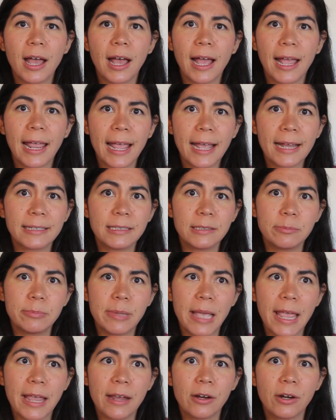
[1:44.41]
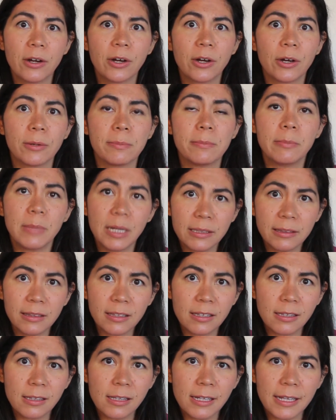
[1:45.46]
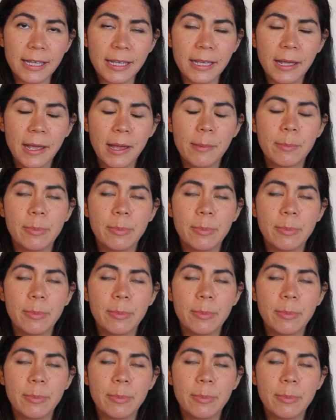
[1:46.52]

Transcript: I had to pay her monthly,